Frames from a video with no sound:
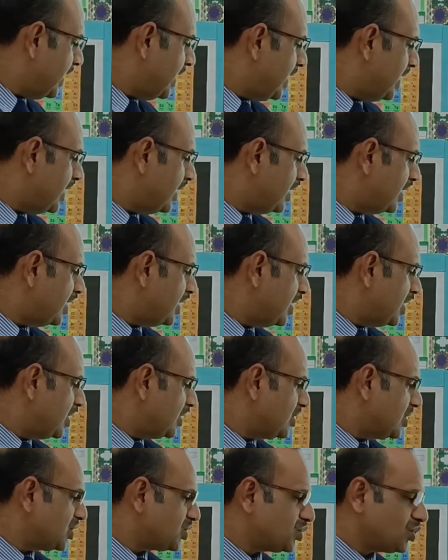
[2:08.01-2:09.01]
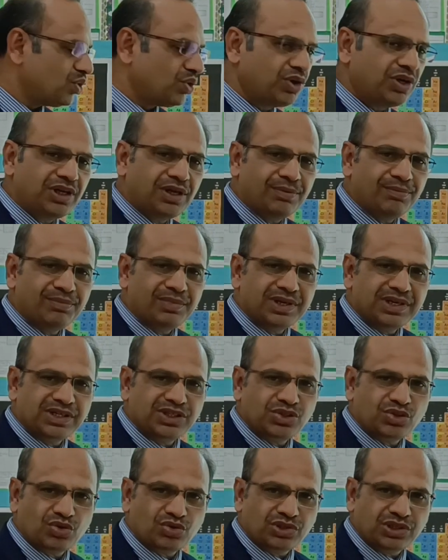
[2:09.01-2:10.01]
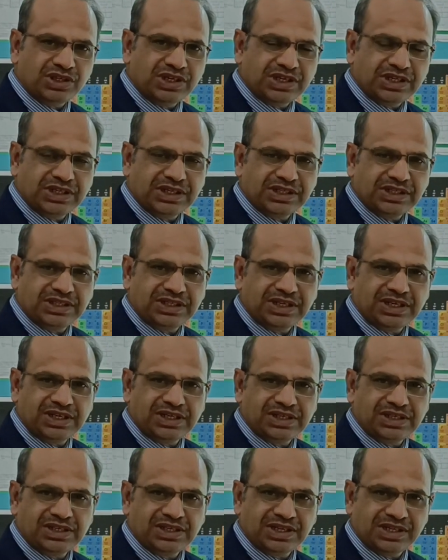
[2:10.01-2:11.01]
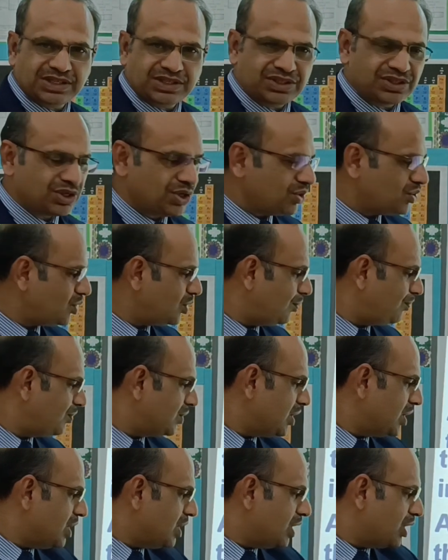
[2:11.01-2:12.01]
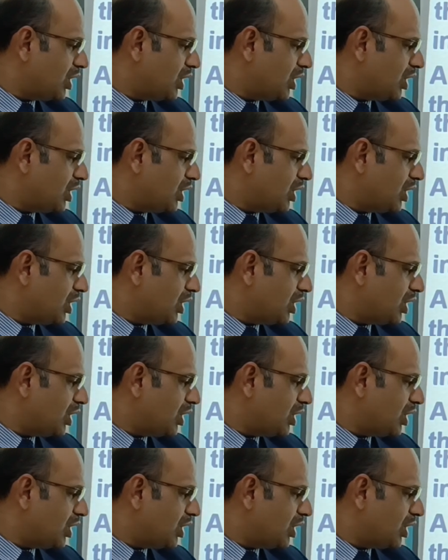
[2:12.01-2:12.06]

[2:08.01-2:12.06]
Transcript: Here the sodium, its oxidation state is 0,